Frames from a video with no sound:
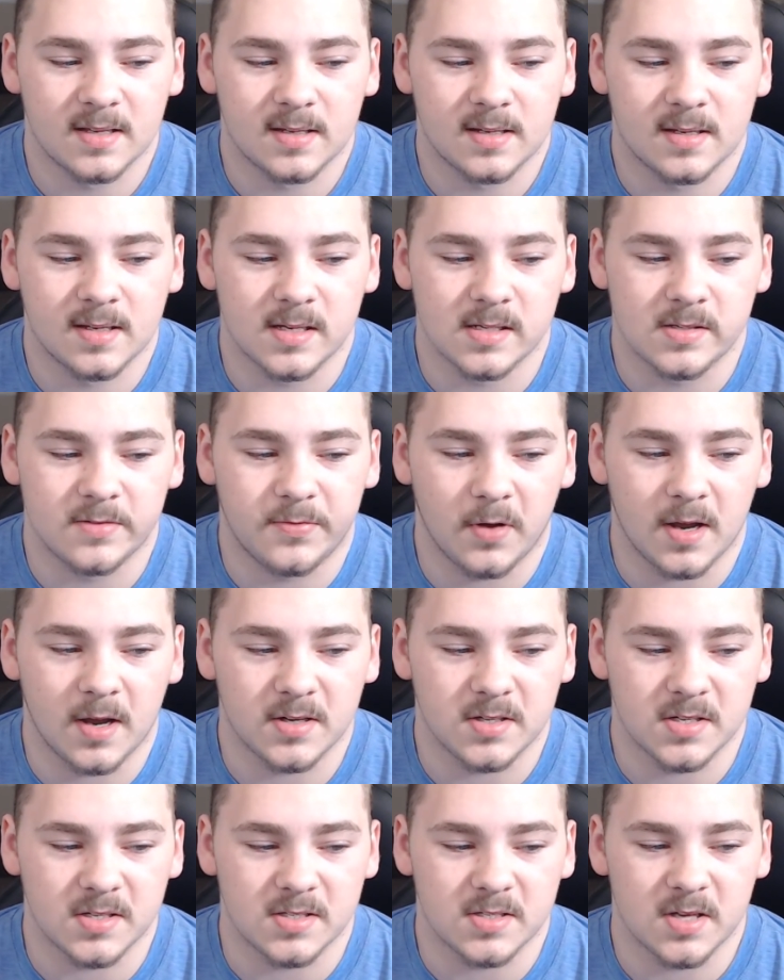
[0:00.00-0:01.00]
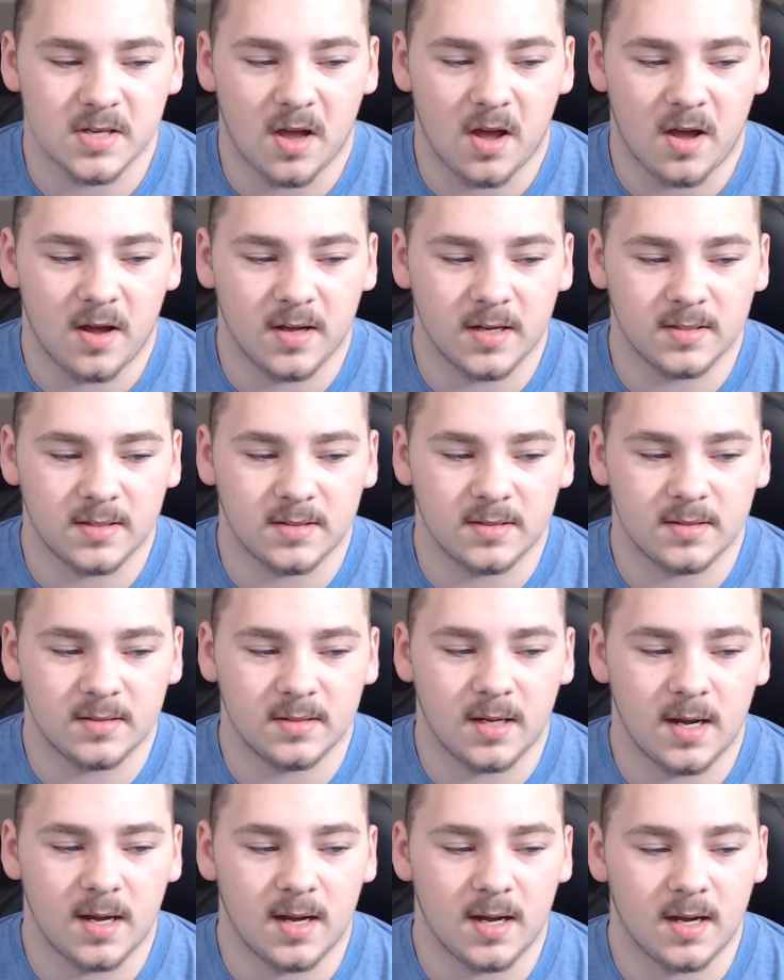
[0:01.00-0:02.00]
Because if you actually saw
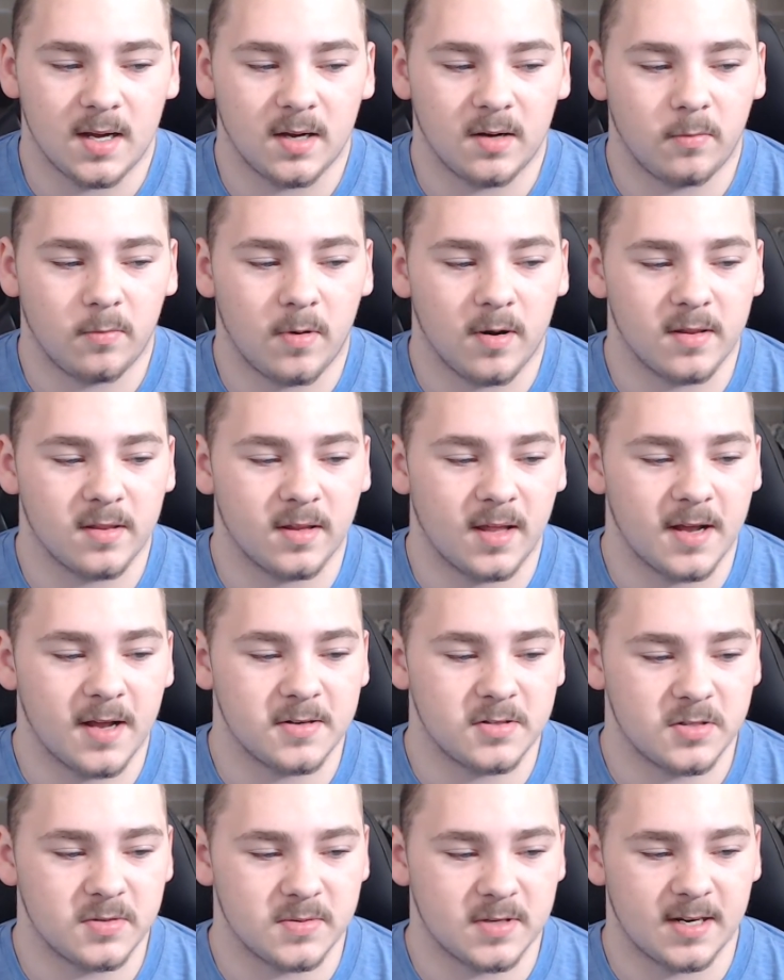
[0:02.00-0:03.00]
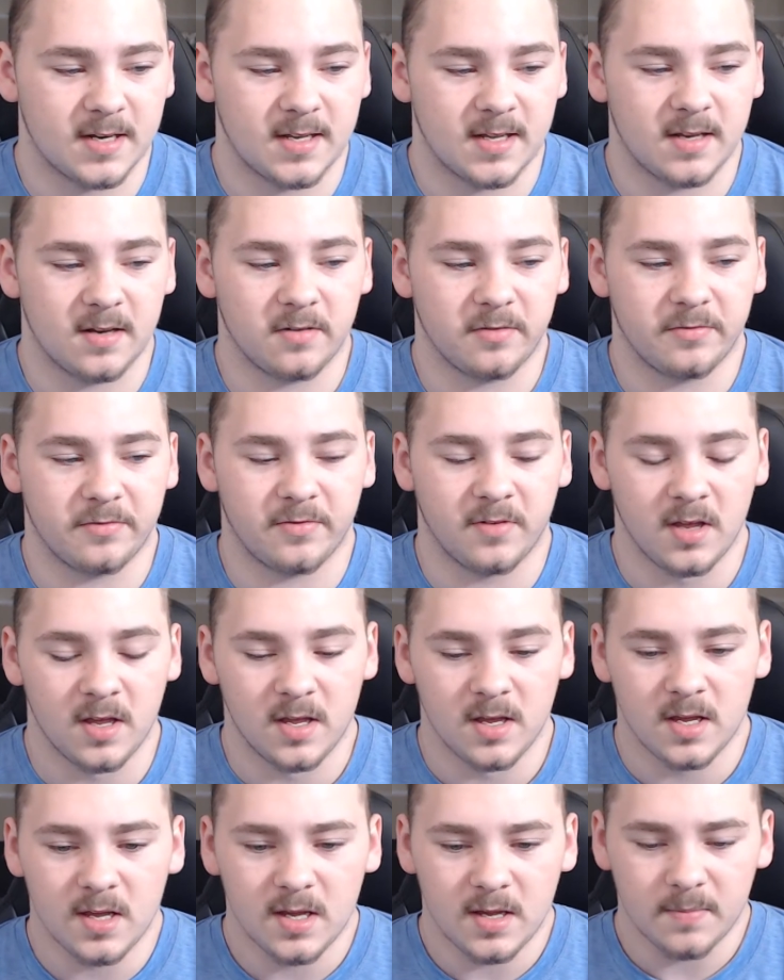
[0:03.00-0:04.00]
one of the live streams I did of
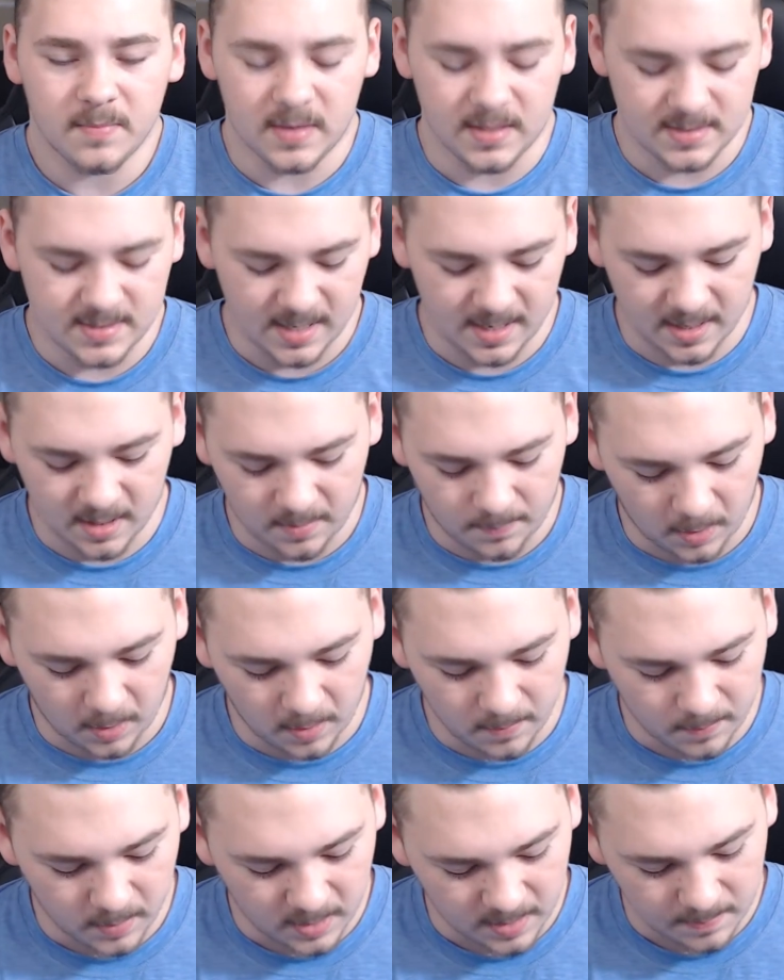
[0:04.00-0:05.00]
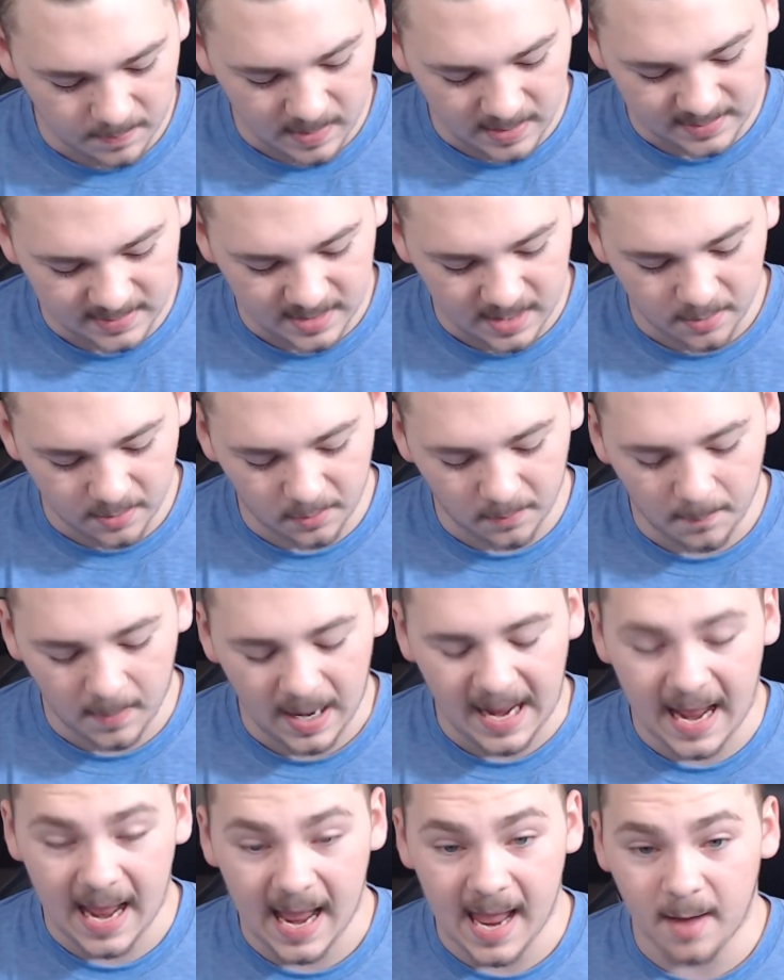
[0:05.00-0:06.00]
me taking it apart and putting it back together, my
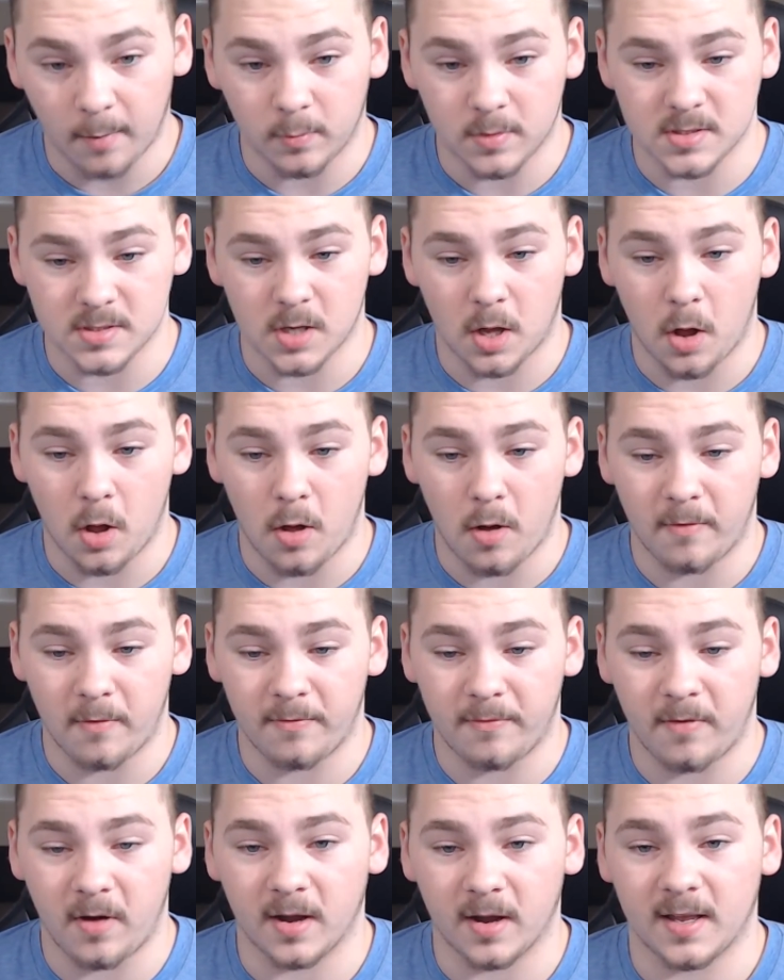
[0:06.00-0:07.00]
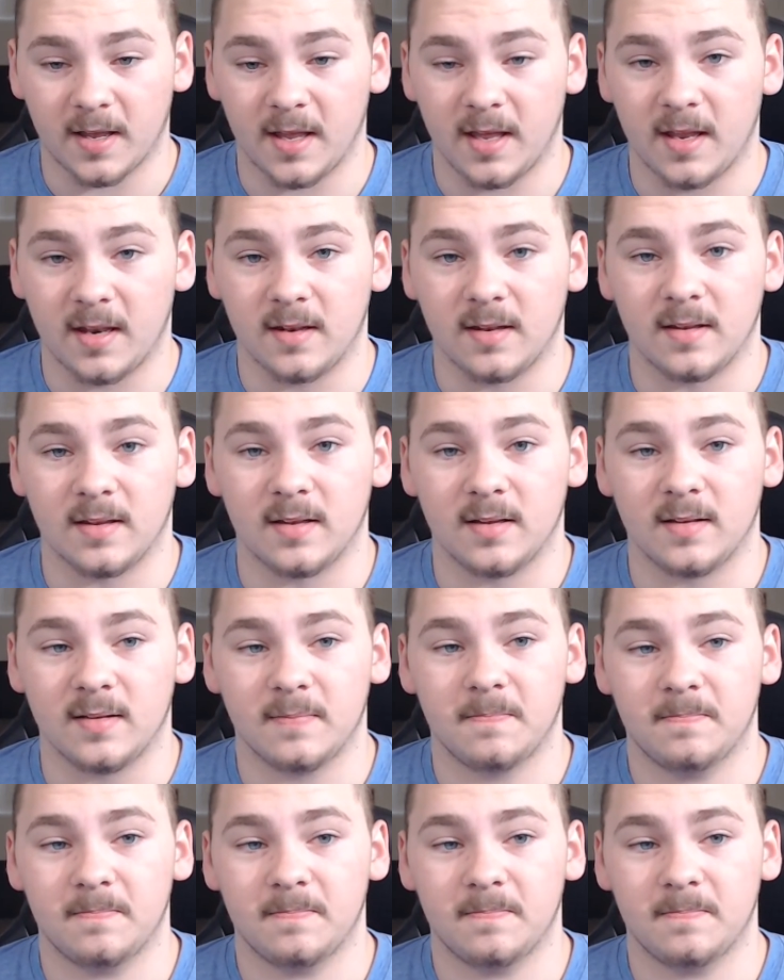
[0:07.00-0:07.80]
hand was all fucking